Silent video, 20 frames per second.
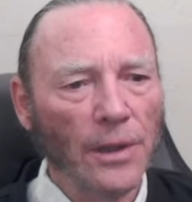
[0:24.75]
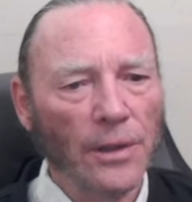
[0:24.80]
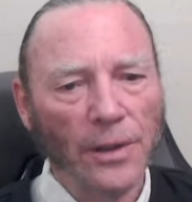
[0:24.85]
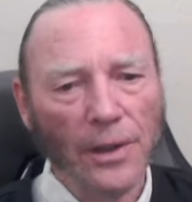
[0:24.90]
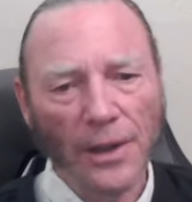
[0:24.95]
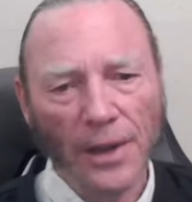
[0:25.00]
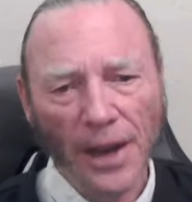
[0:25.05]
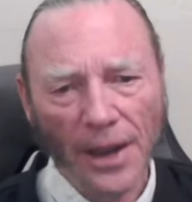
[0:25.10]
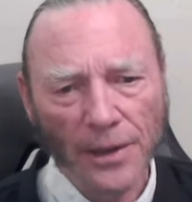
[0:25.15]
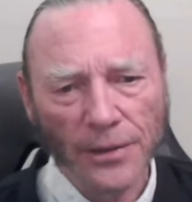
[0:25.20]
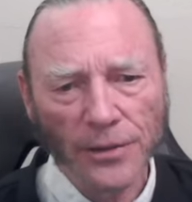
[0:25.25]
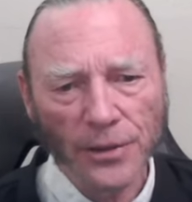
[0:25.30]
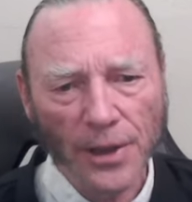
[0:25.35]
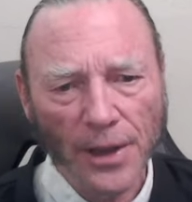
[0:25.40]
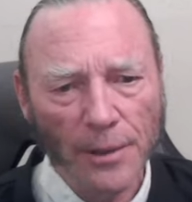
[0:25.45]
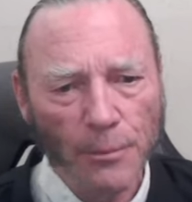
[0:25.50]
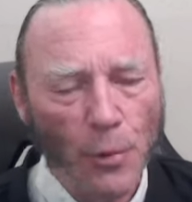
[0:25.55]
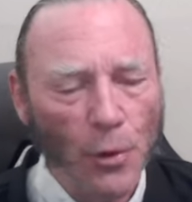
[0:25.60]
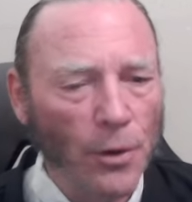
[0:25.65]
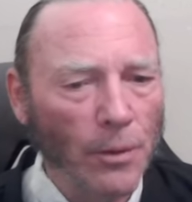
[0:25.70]
It has a
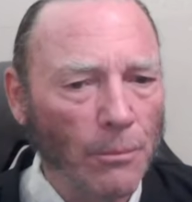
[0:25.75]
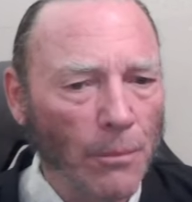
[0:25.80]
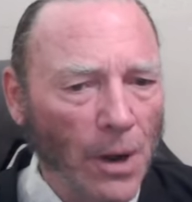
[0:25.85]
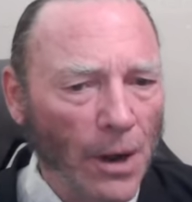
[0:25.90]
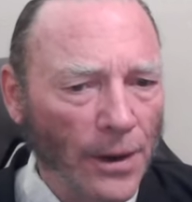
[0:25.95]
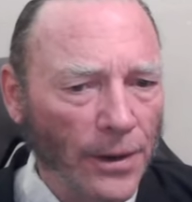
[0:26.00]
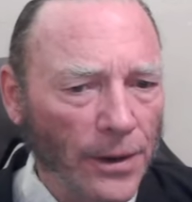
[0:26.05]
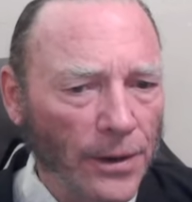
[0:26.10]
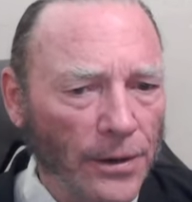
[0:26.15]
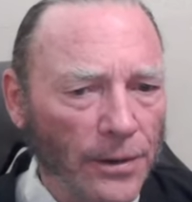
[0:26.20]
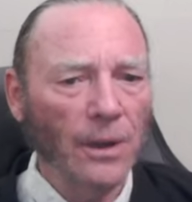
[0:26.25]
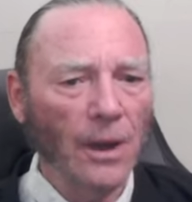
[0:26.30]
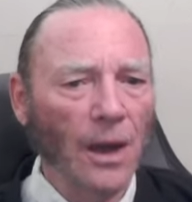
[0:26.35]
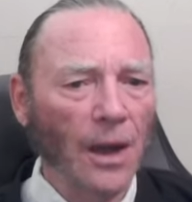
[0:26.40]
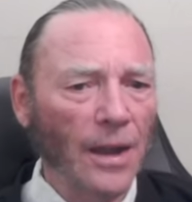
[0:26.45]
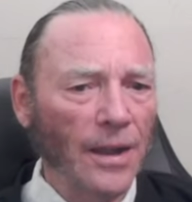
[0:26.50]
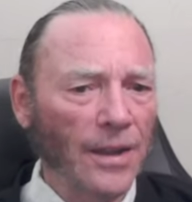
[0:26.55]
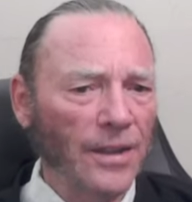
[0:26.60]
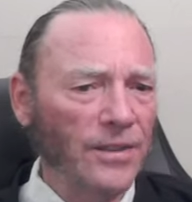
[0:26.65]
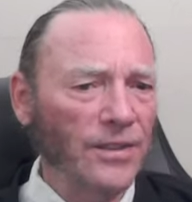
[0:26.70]
more
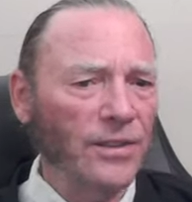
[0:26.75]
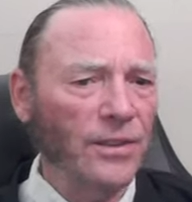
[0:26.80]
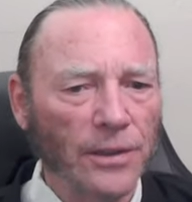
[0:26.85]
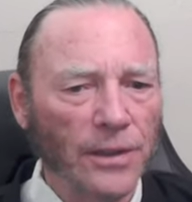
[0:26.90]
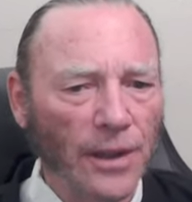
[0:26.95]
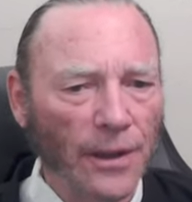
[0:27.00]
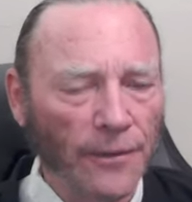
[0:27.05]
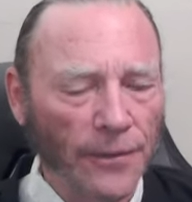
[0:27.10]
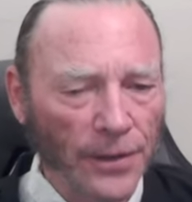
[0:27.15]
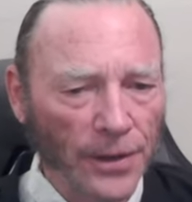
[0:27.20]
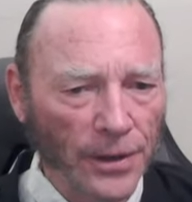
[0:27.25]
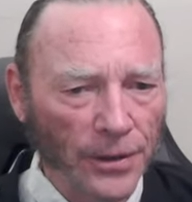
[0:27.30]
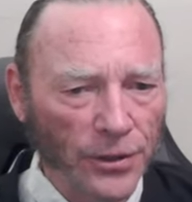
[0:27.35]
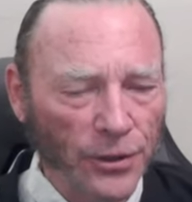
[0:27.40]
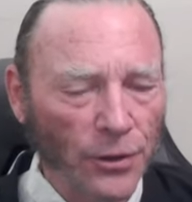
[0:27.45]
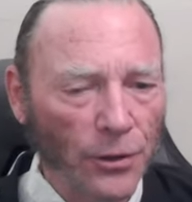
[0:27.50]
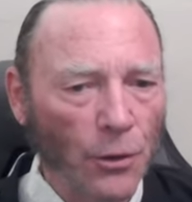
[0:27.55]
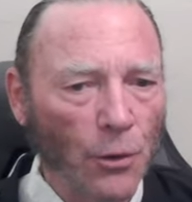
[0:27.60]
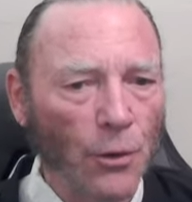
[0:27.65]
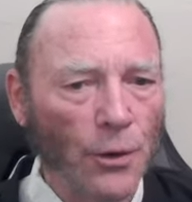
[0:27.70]
modernized
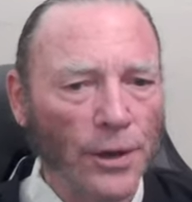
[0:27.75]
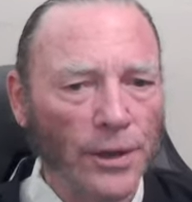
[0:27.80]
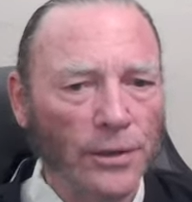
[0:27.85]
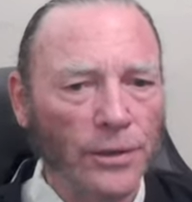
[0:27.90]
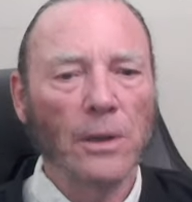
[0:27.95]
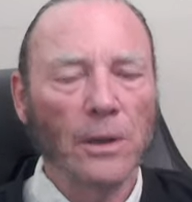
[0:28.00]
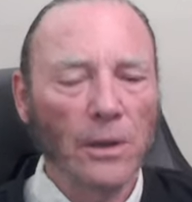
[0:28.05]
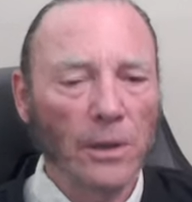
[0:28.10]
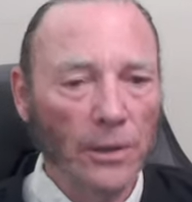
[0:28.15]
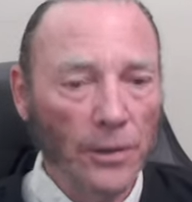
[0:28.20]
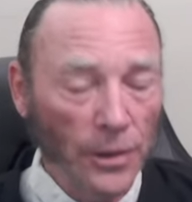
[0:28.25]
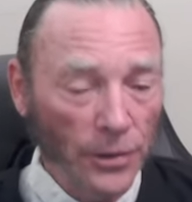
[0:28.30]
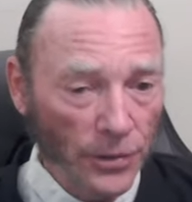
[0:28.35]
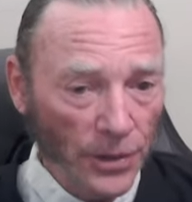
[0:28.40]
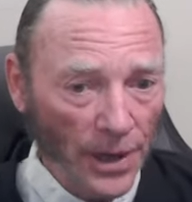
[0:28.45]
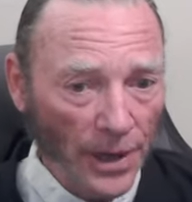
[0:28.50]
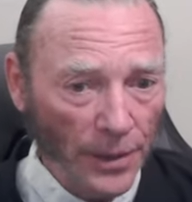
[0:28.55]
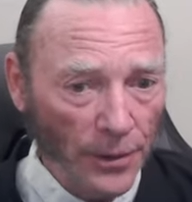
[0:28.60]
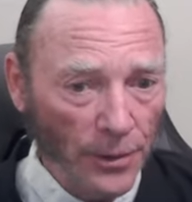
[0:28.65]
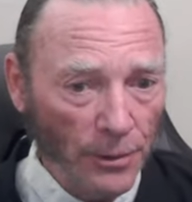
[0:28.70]
definition according to the
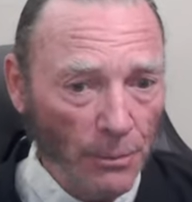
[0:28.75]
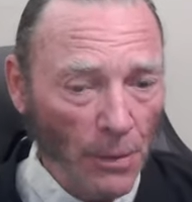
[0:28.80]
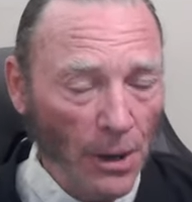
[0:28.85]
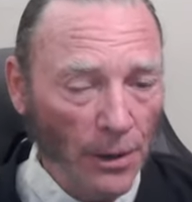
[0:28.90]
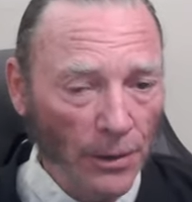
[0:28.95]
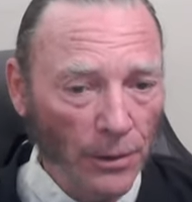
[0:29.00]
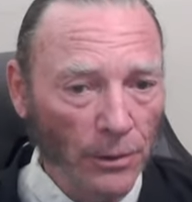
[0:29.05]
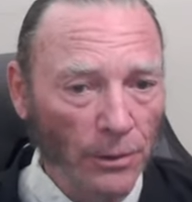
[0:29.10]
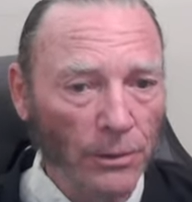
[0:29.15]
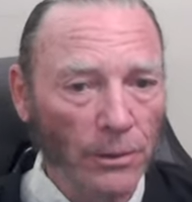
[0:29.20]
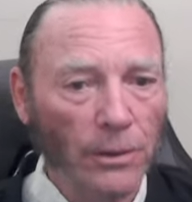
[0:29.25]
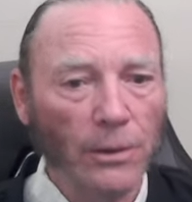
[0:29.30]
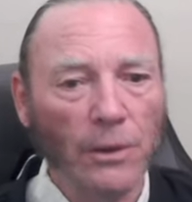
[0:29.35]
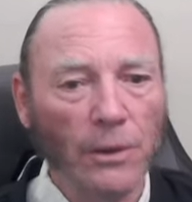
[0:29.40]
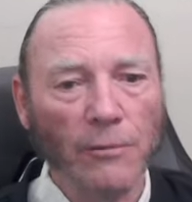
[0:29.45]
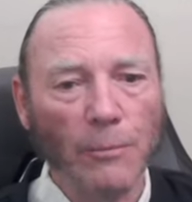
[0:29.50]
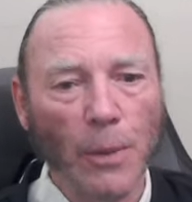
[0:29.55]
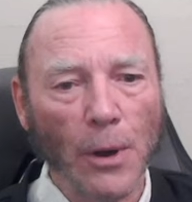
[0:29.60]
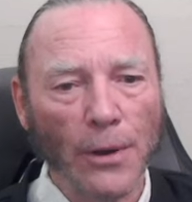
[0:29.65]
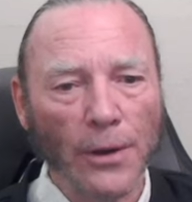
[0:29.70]
standard model
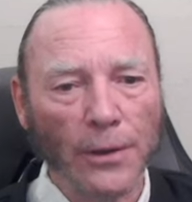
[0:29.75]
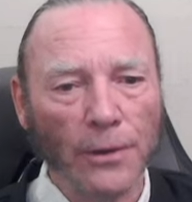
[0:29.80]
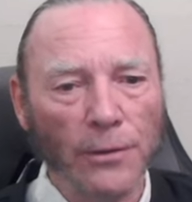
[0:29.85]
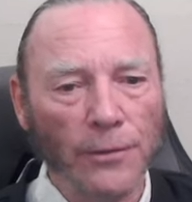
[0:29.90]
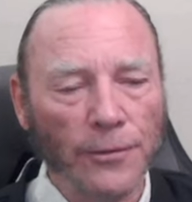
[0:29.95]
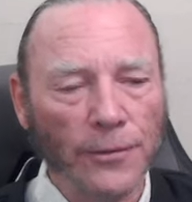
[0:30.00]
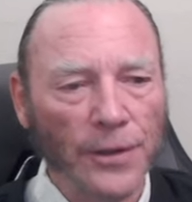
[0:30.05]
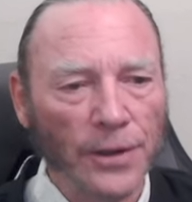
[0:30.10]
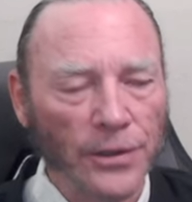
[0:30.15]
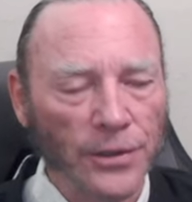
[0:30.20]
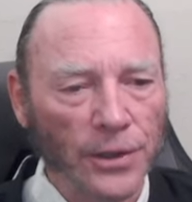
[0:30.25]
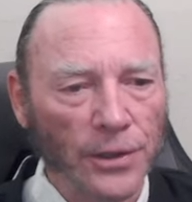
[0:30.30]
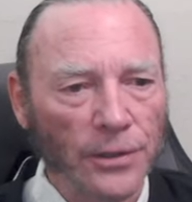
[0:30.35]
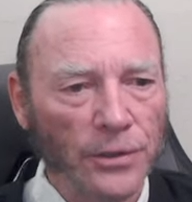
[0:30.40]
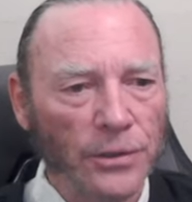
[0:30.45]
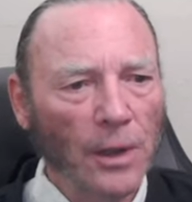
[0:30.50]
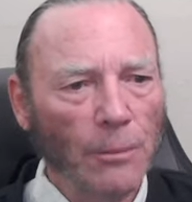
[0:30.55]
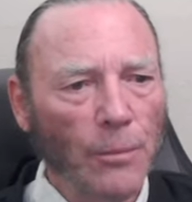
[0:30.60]
of particle physics,